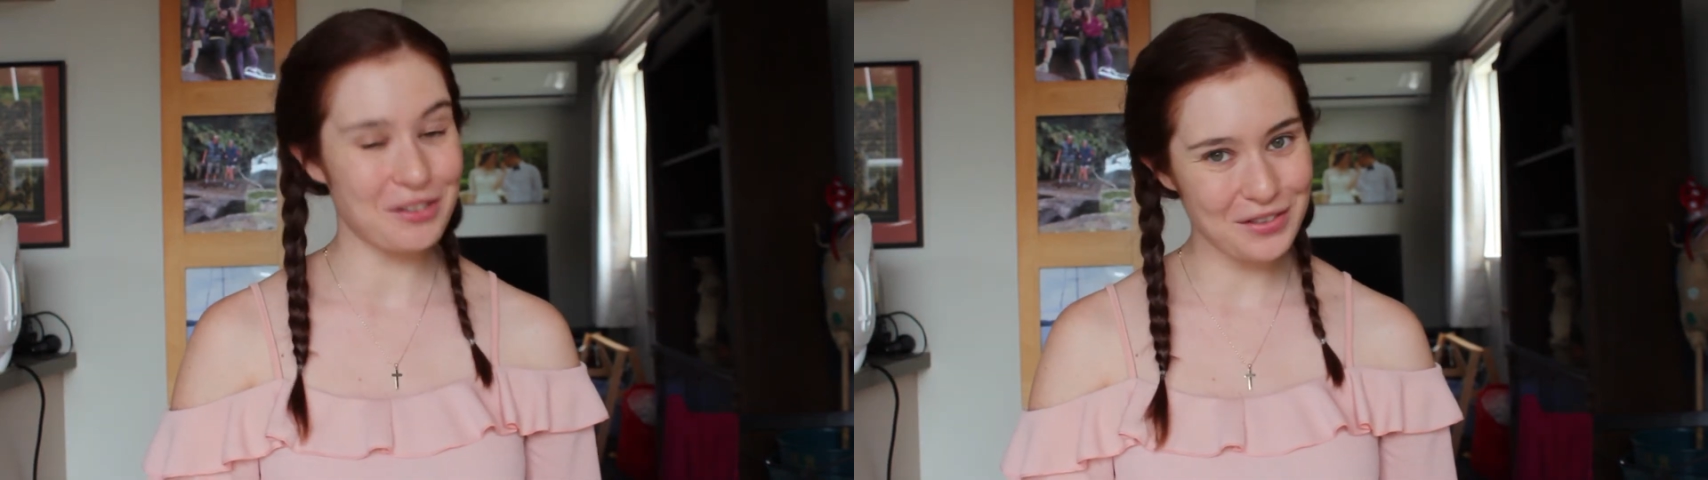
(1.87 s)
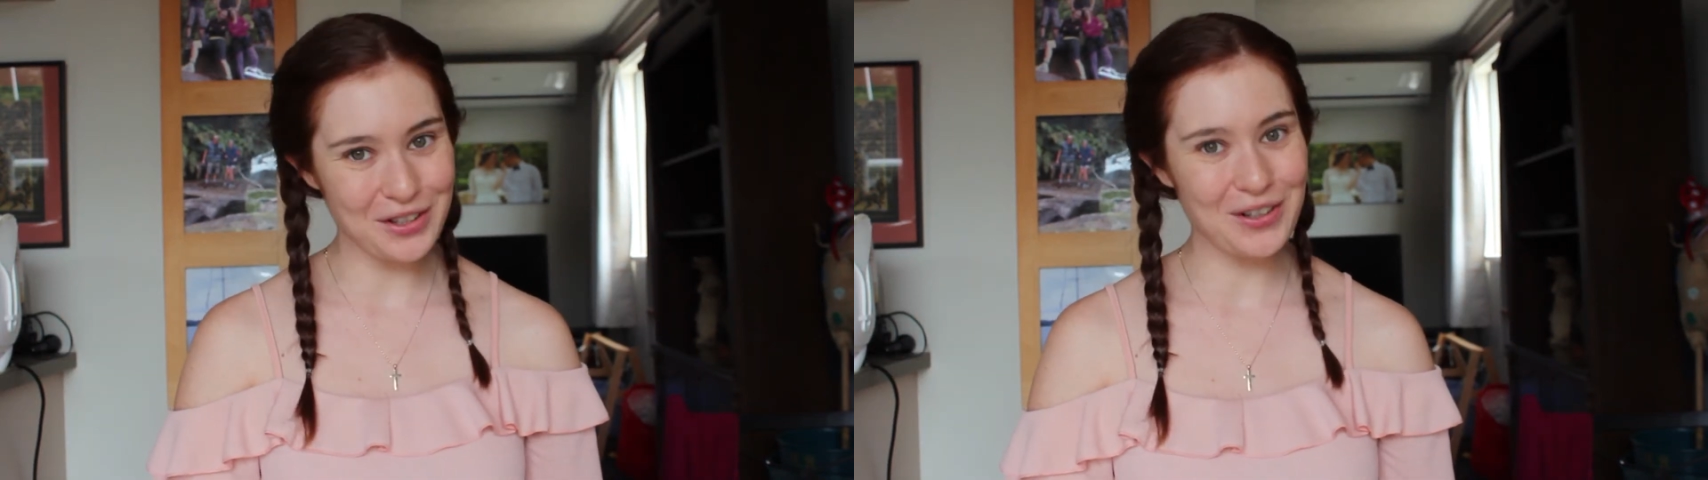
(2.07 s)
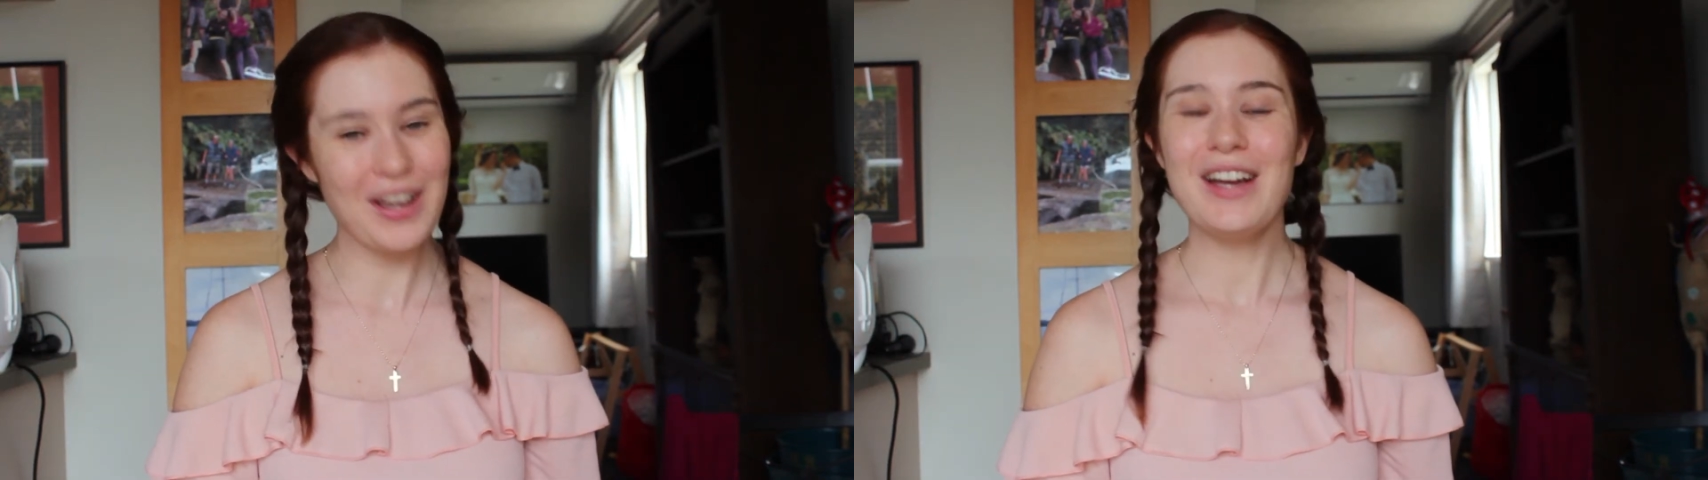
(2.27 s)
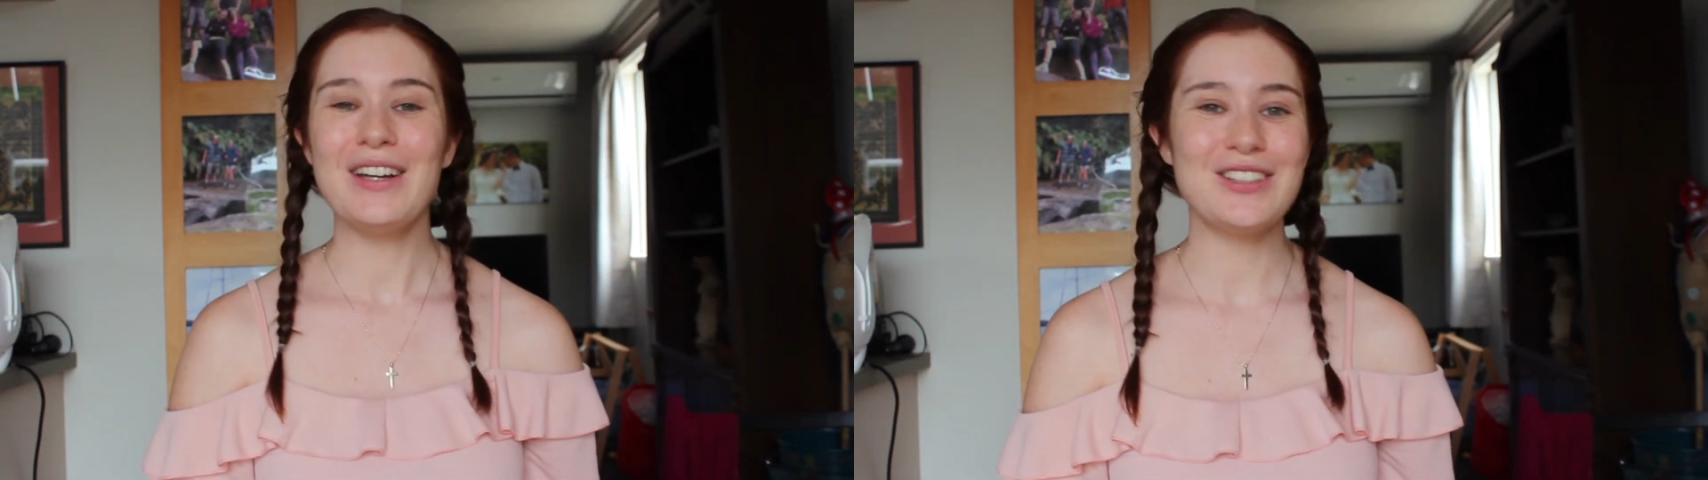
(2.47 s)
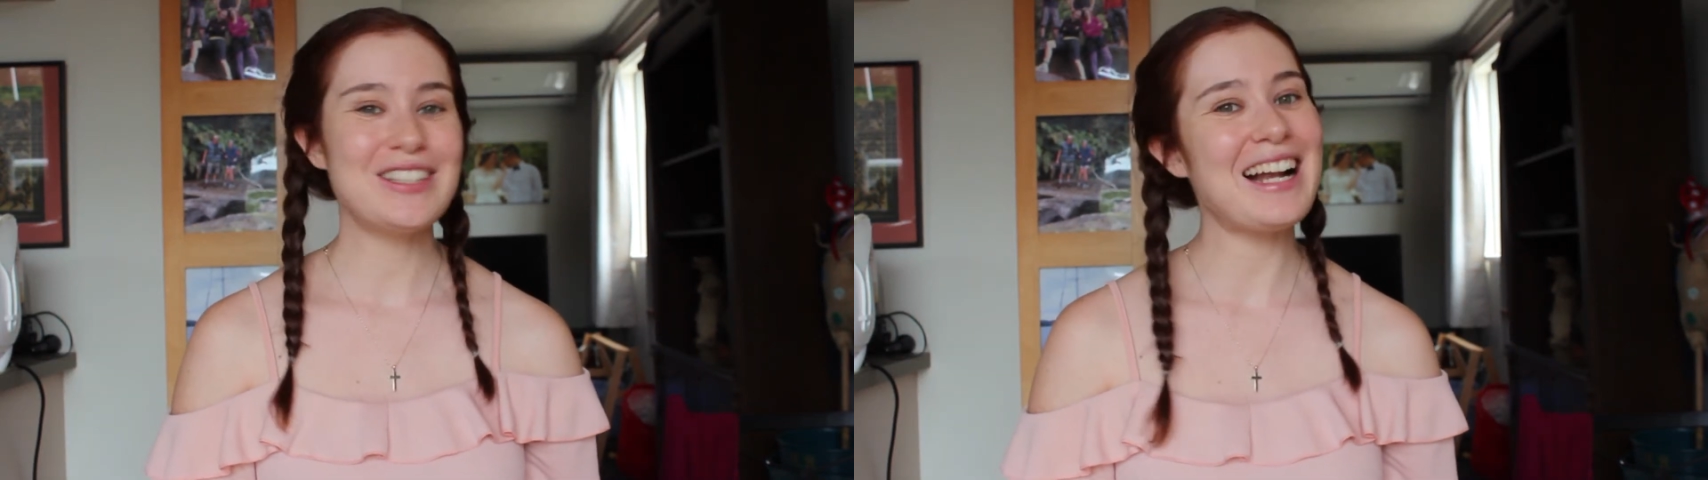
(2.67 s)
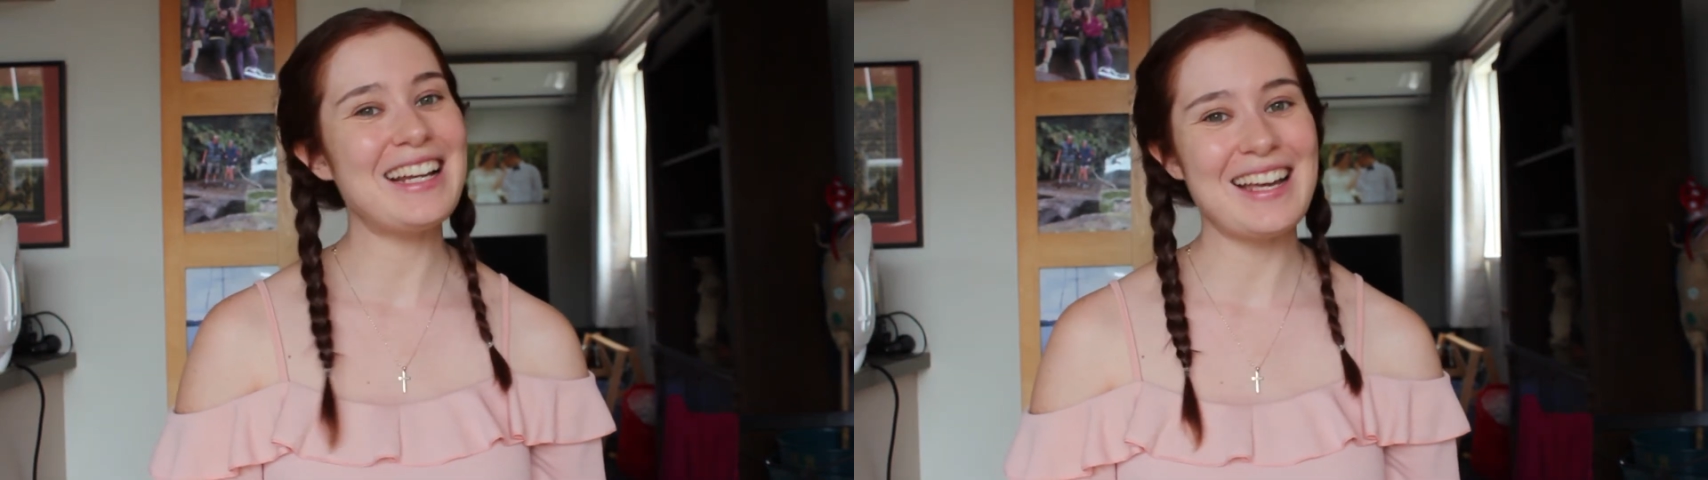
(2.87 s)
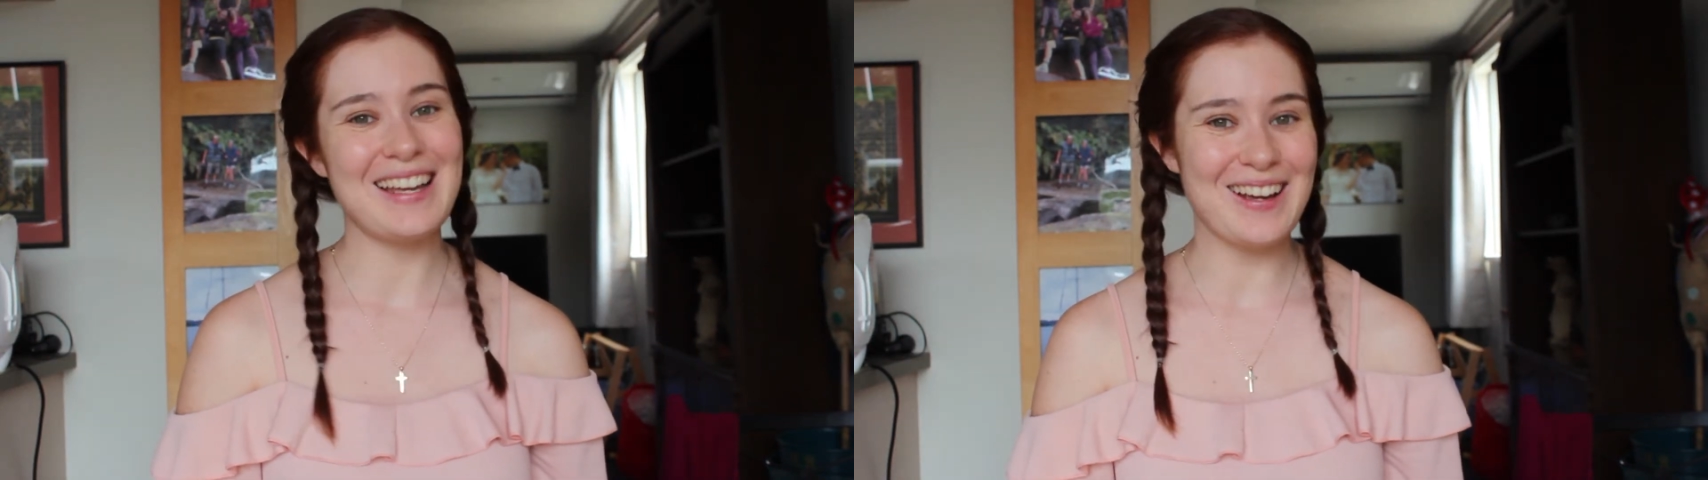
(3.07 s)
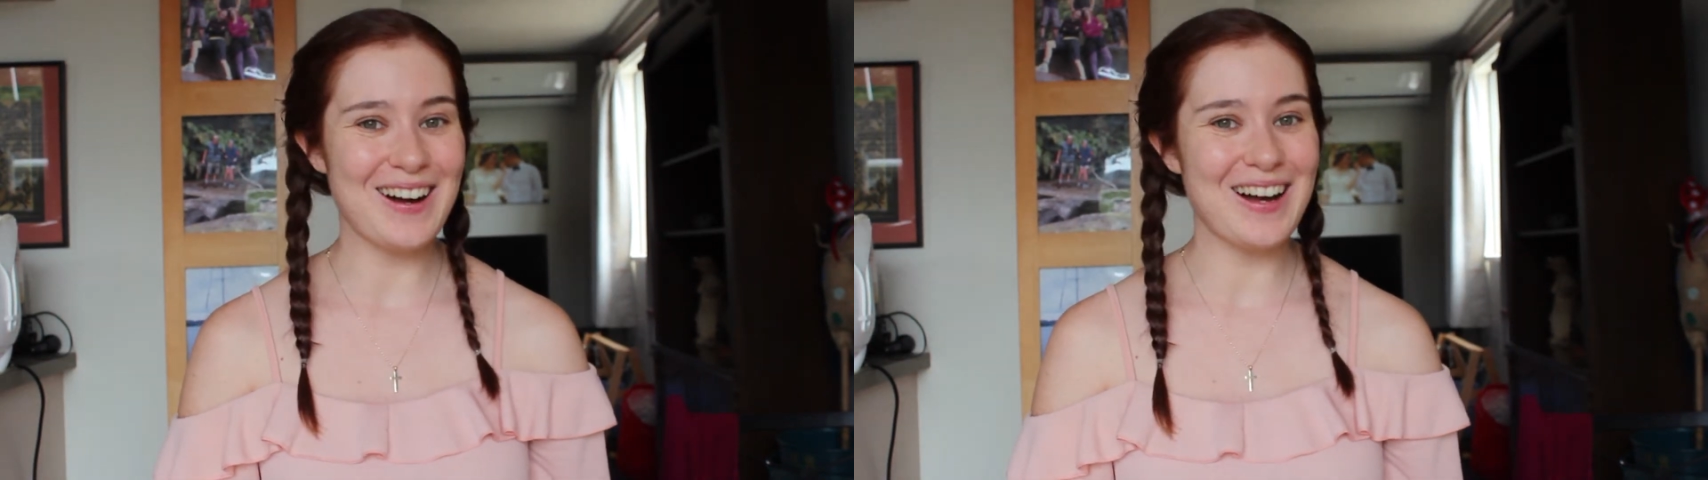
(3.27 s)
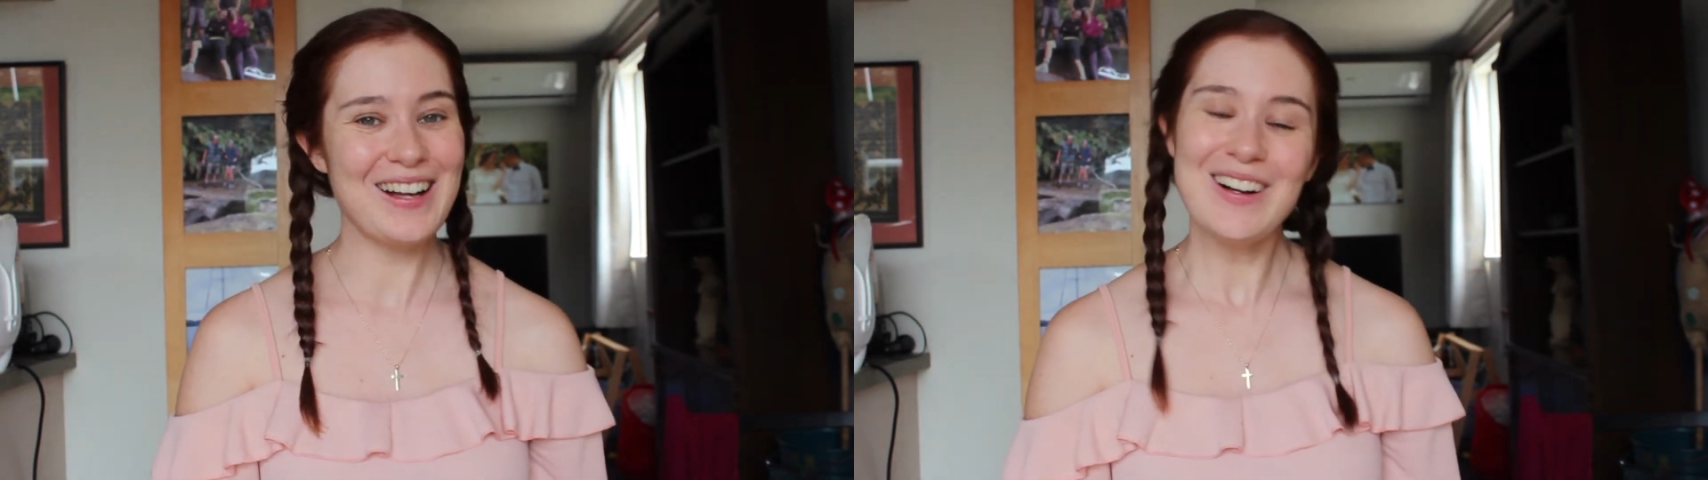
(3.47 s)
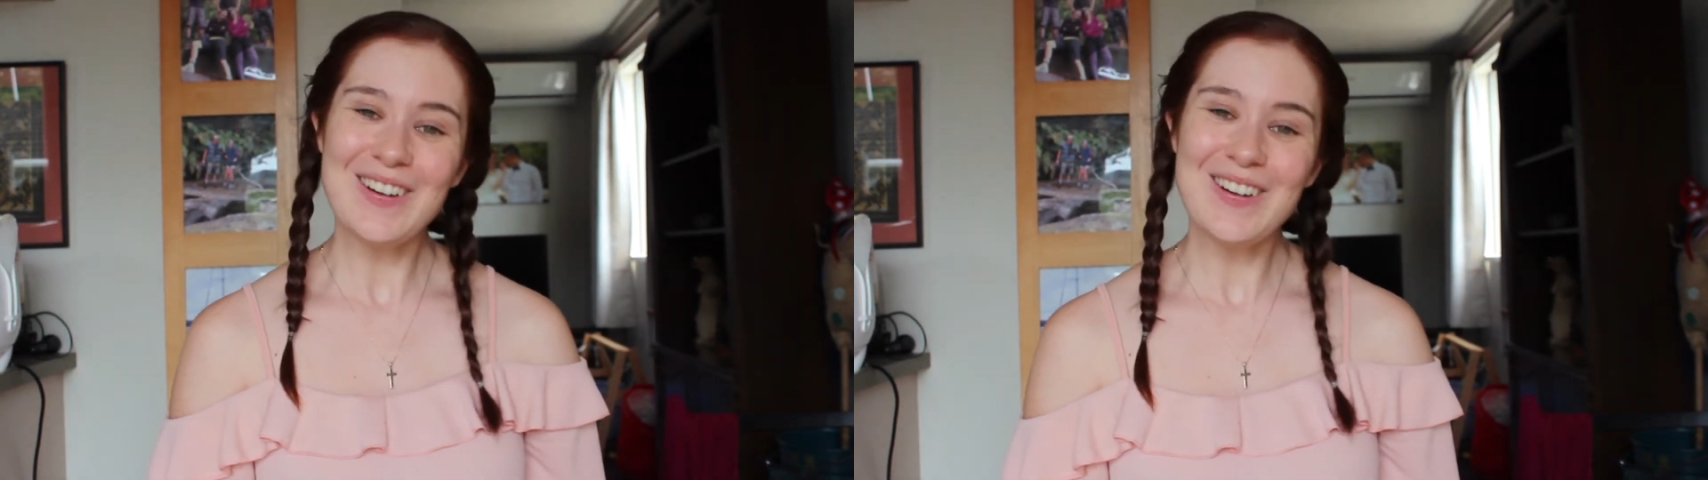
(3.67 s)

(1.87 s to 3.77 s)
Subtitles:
Review. Tahlia Yoo.